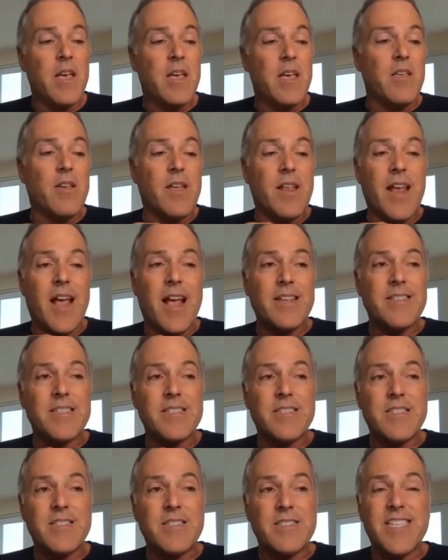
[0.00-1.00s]
You get
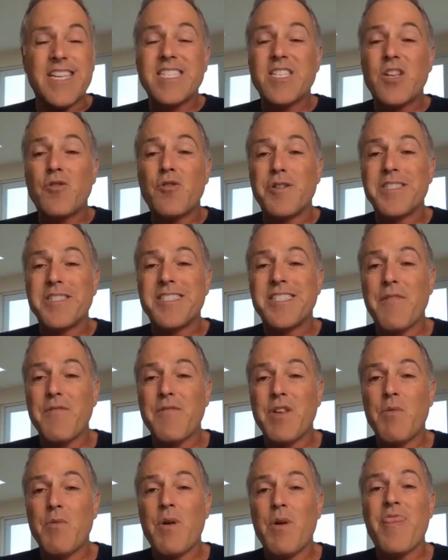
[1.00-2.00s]
access to
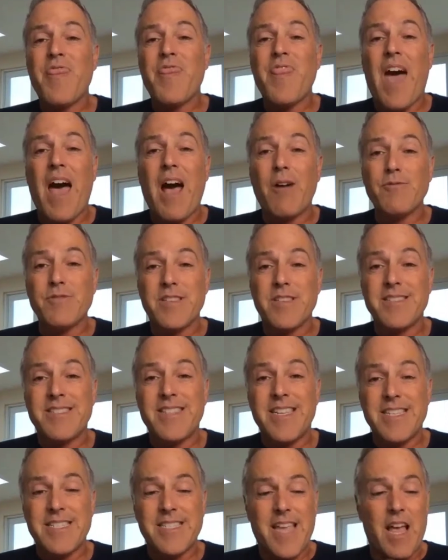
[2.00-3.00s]
671,000
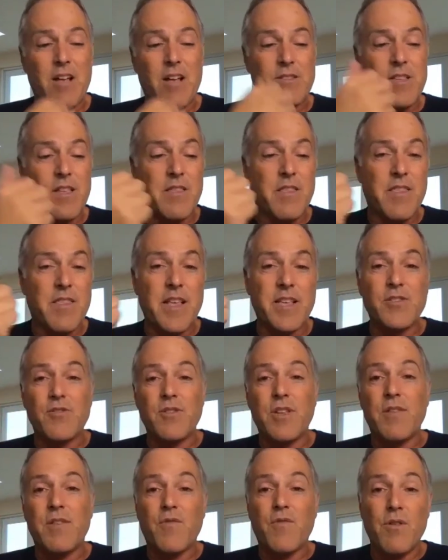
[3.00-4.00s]
discounts on the things you
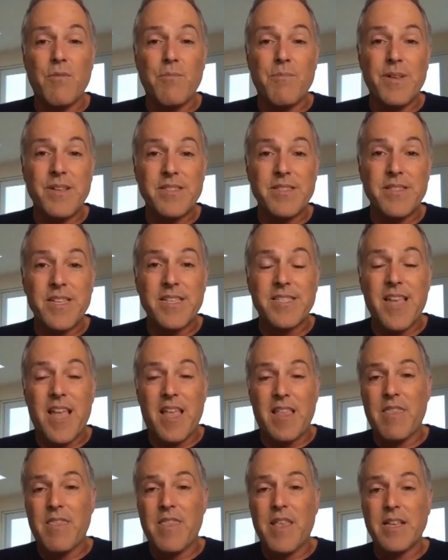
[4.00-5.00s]
need for your business
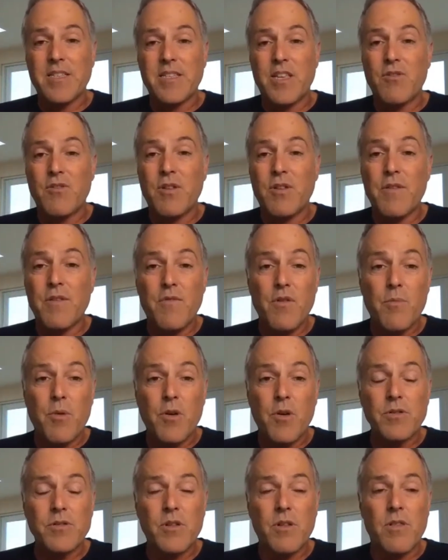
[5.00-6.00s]
and the things that you need for your
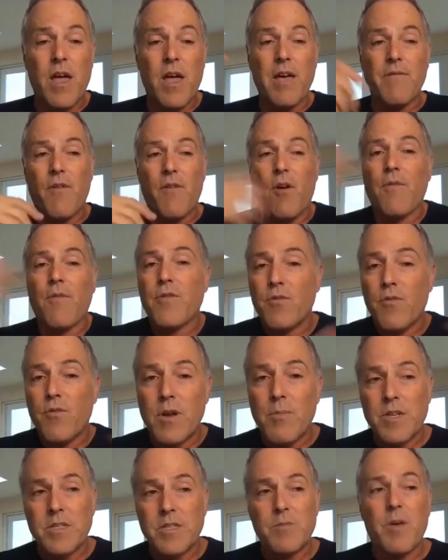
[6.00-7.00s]
personal life, all for $20
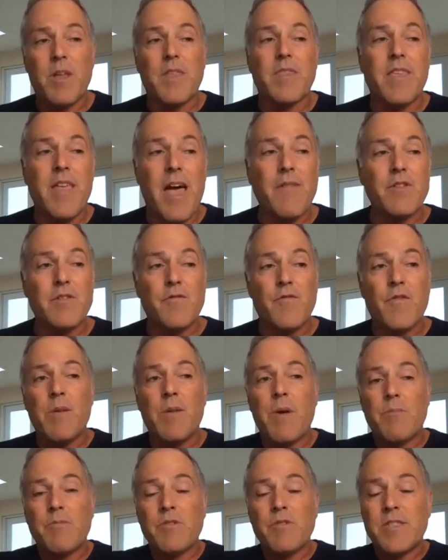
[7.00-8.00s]
a month. The average VA
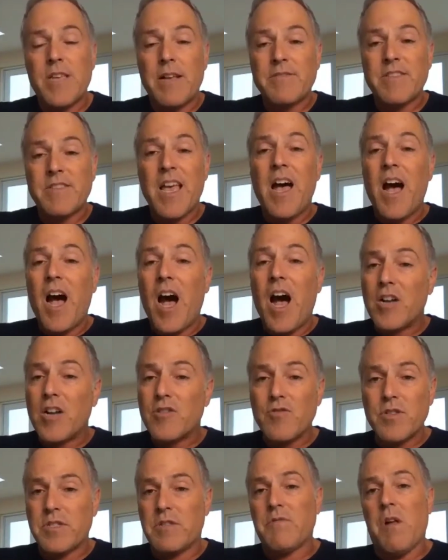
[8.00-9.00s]
member saves
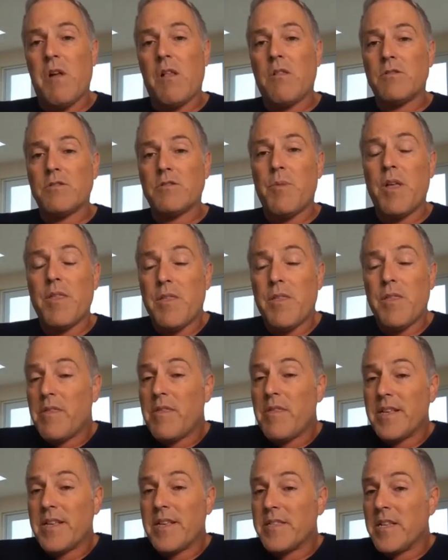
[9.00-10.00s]
hundreds of dollars a month on the
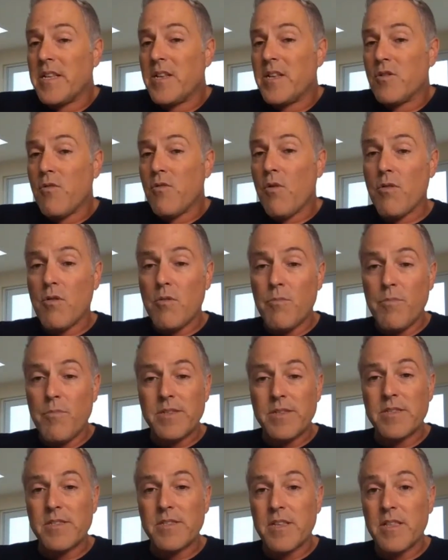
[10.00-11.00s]
things they need to grow their
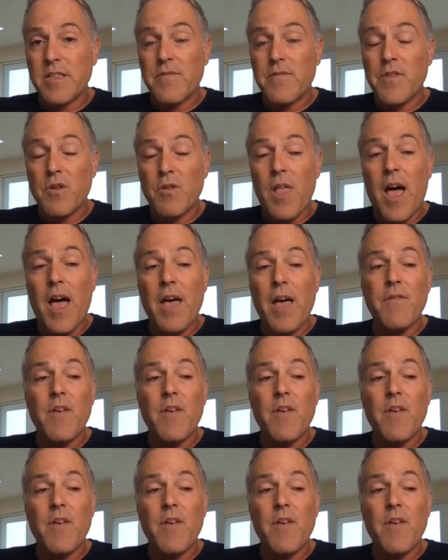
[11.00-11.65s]
business and live their life.